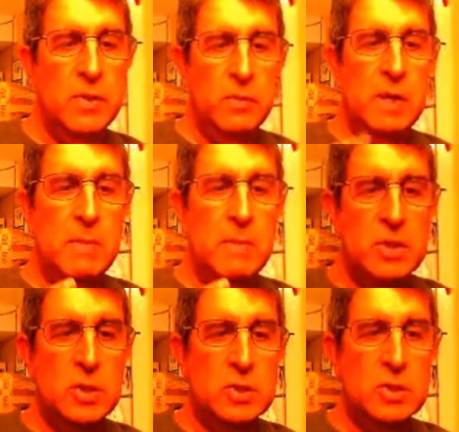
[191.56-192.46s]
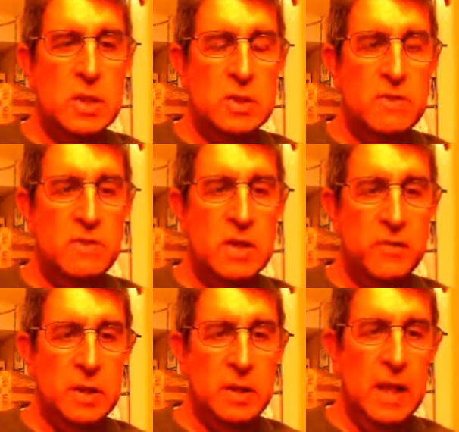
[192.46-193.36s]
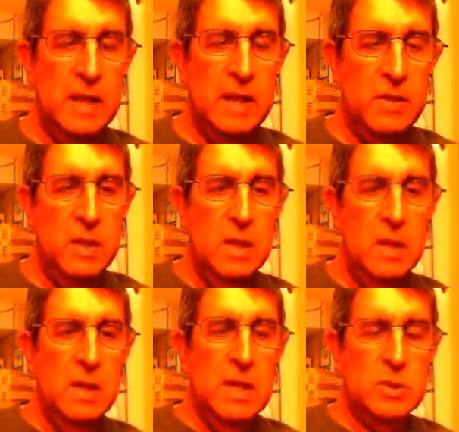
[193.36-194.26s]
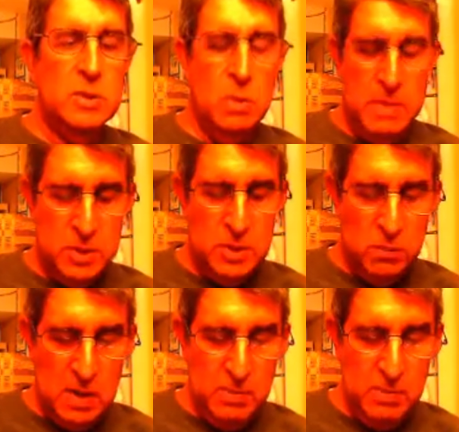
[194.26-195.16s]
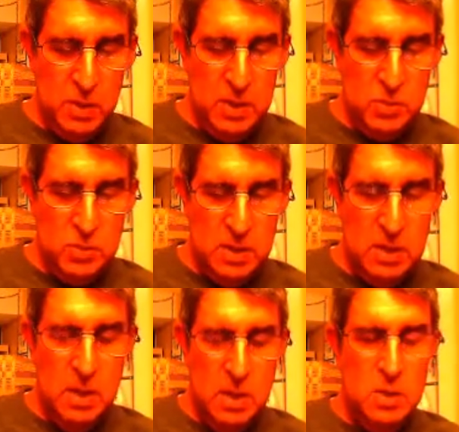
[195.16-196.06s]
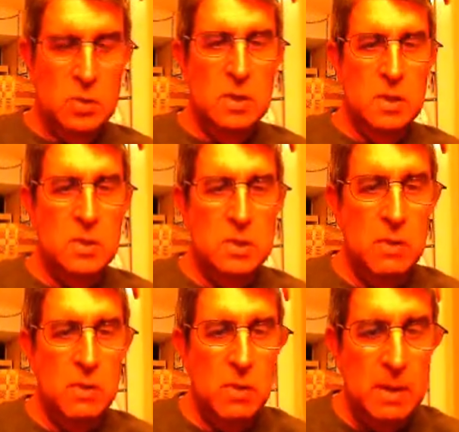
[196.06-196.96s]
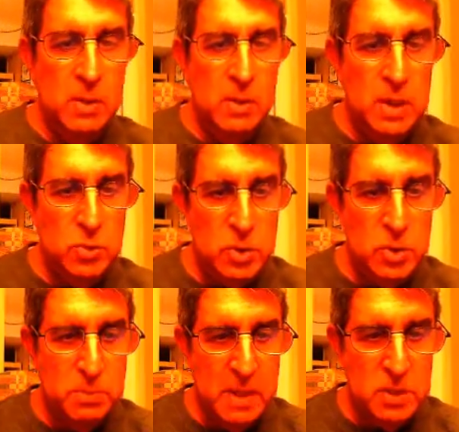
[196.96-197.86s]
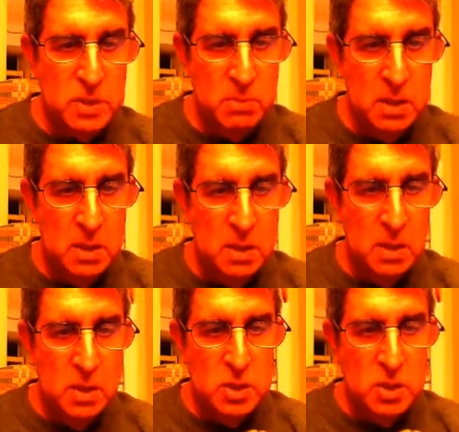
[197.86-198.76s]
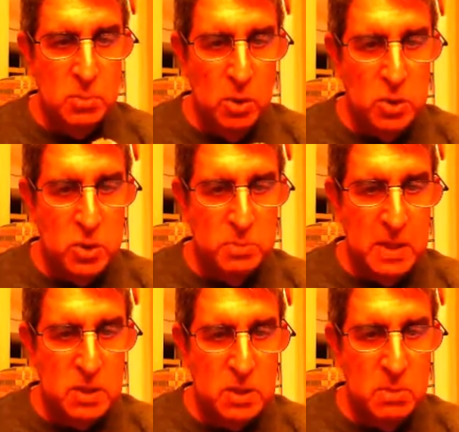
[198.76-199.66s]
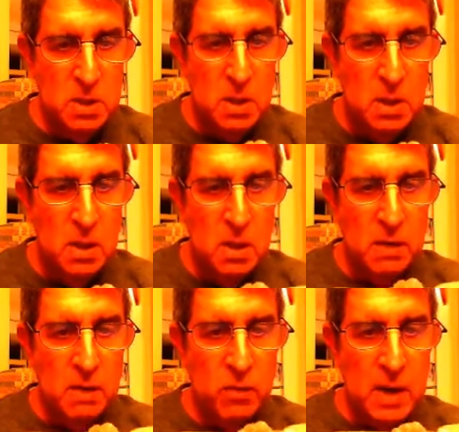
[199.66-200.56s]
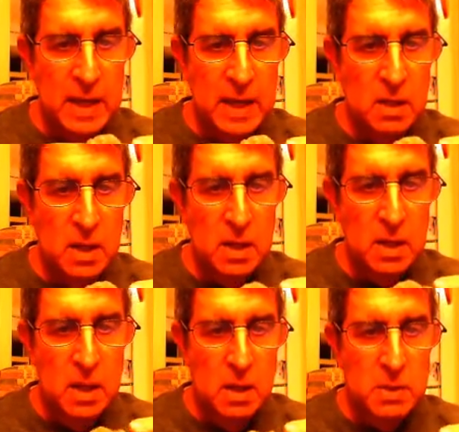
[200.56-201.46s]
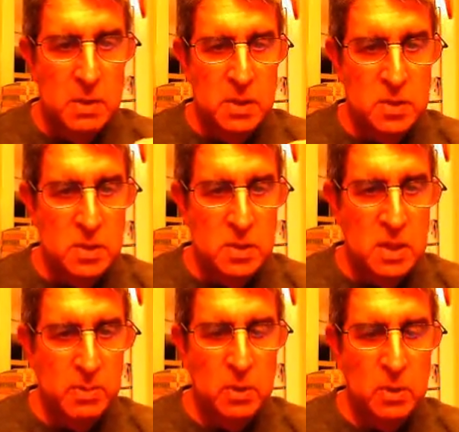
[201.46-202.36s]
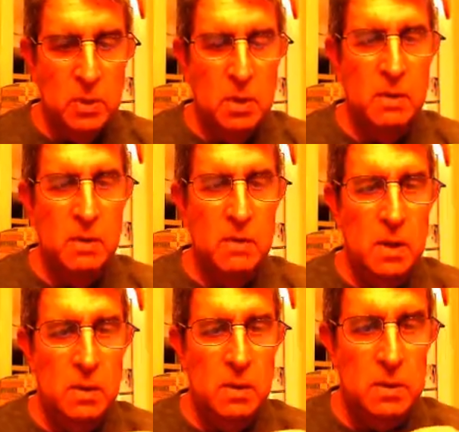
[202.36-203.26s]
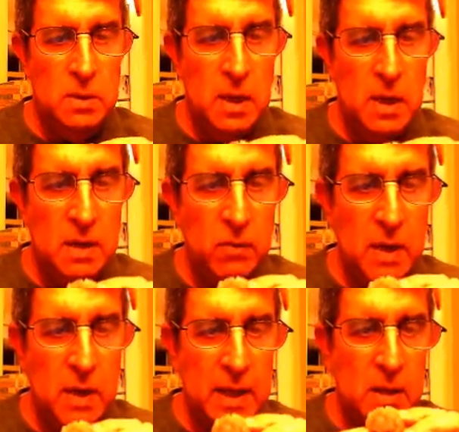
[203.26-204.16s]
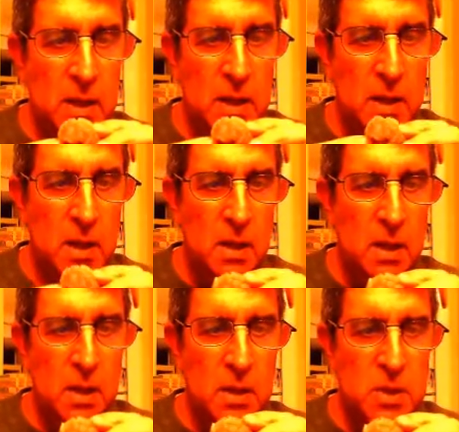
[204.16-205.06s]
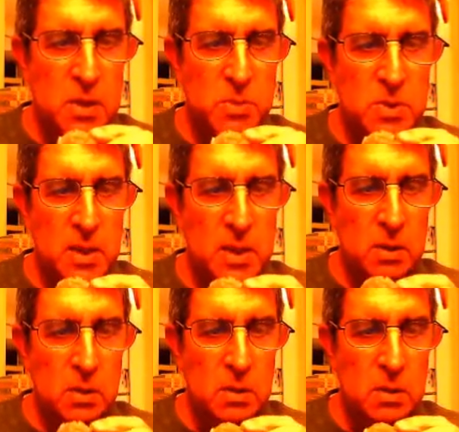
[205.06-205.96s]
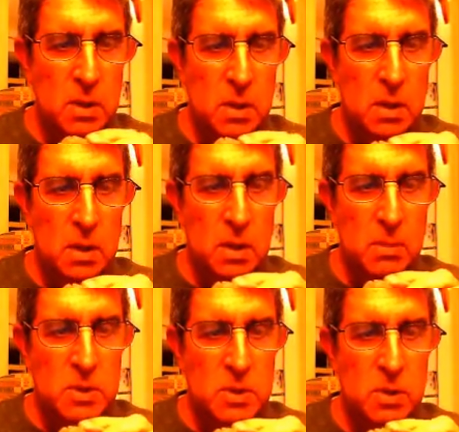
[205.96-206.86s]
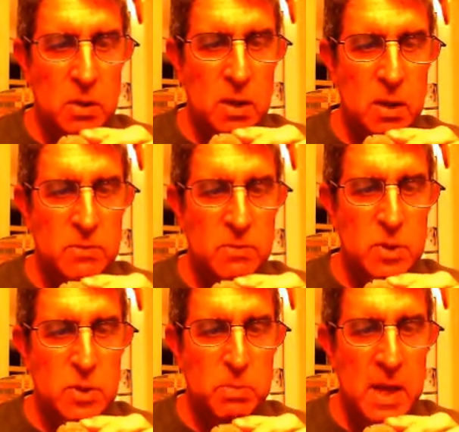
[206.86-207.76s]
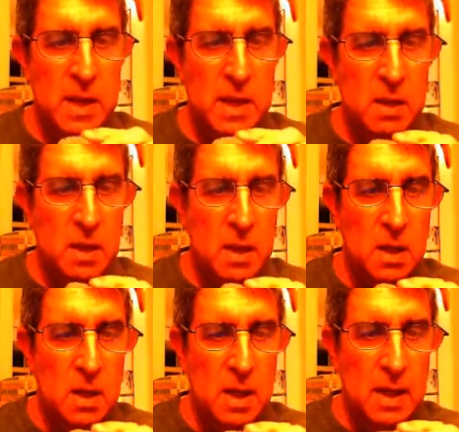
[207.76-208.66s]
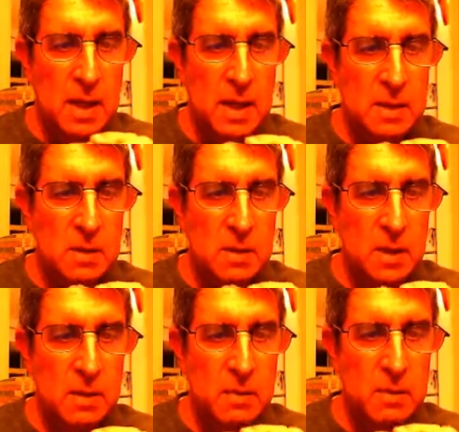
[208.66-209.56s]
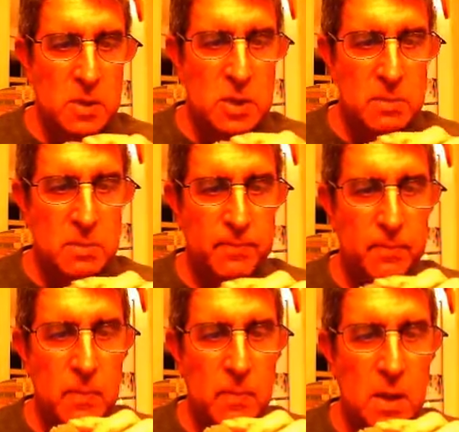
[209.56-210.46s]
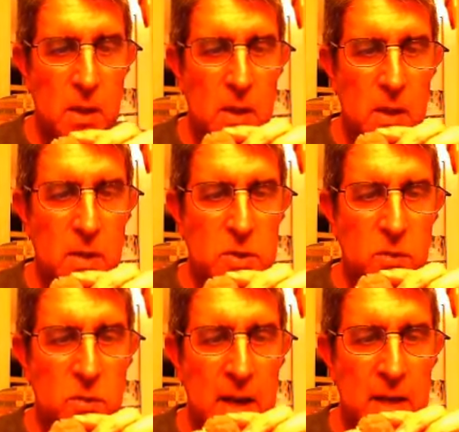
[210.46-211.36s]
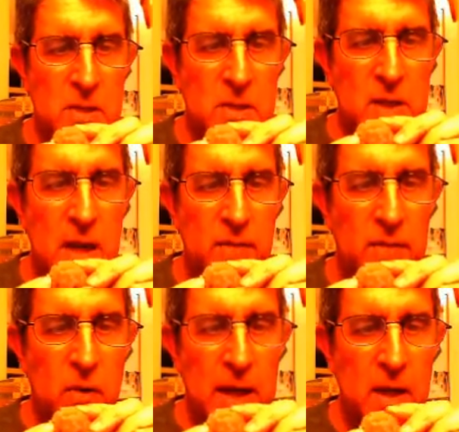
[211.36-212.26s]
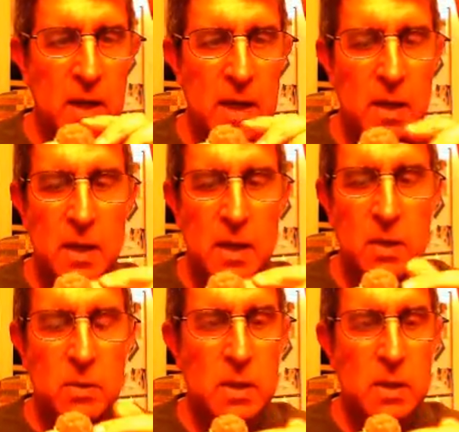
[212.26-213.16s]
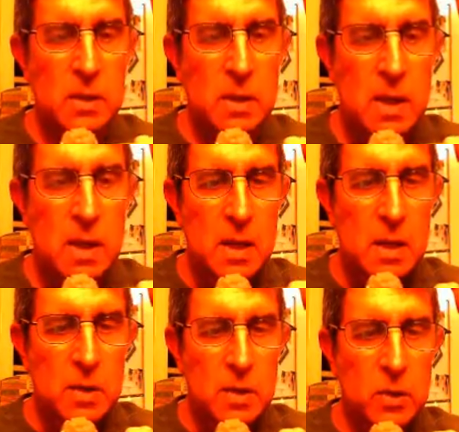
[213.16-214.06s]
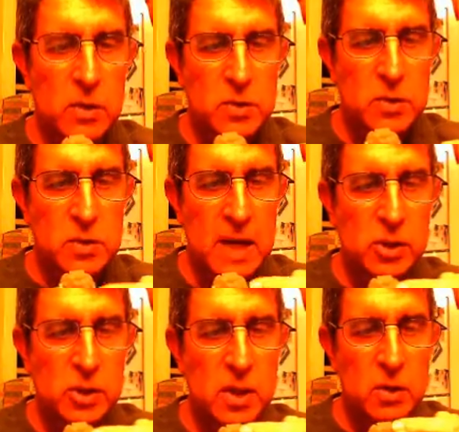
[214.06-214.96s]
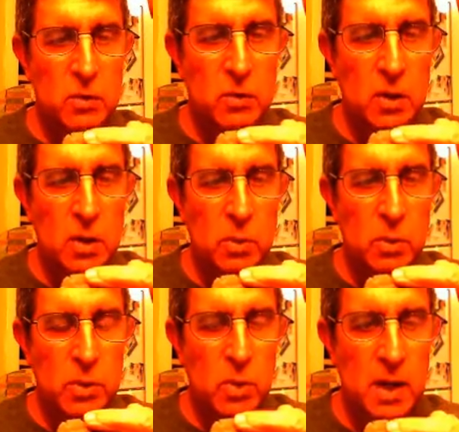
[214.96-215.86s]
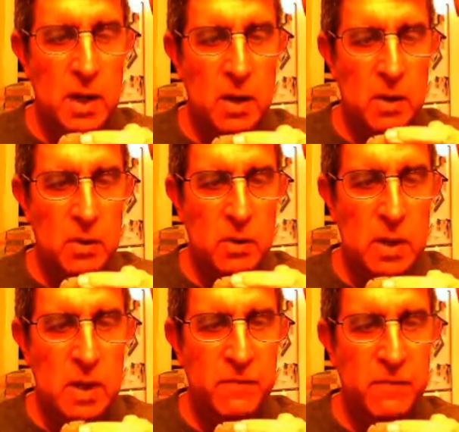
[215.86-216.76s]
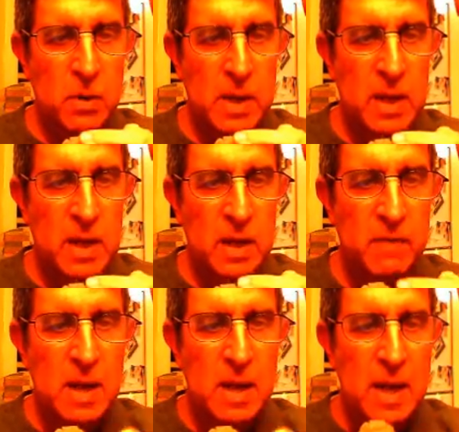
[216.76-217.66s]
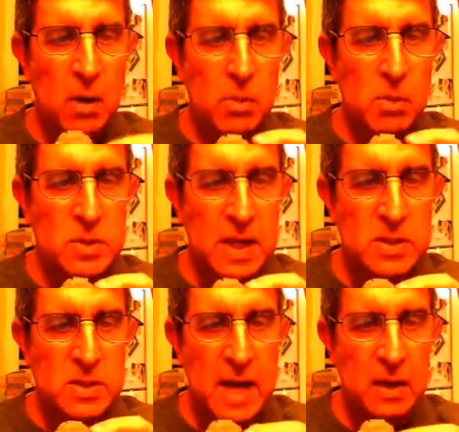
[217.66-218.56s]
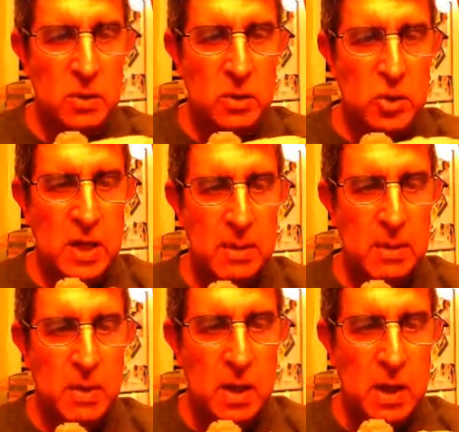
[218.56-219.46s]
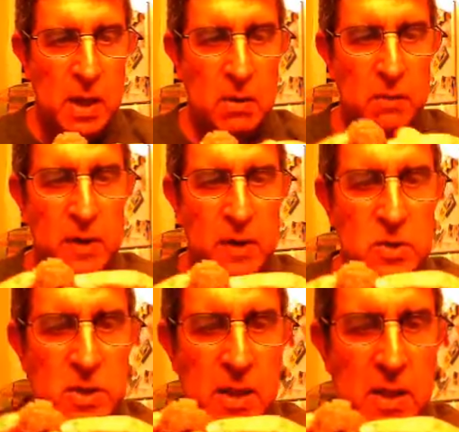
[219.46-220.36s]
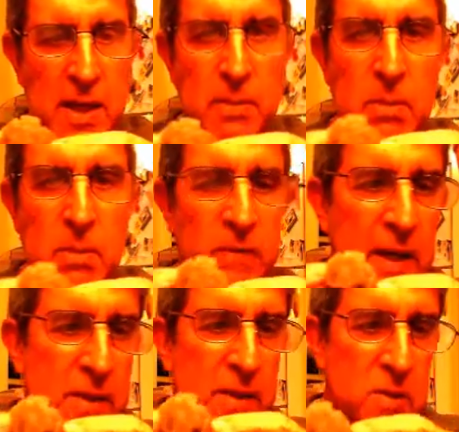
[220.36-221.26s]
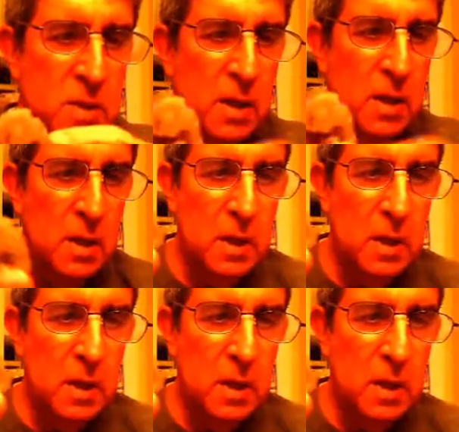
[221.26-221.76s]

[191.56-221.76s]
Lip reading: three dimensions is of a different length. That's what makes a rhombohedron. So this is a rhombohedral specimen, a smaller specimen of aragonite, but this is typical of a kind of aragonite. This particular material comes from Spain, and this kind of aragonite, the crystals actually intergrow with one another, and they form a kind of almost hexagonal shape. I don't know if you can see that. Maybe if I get this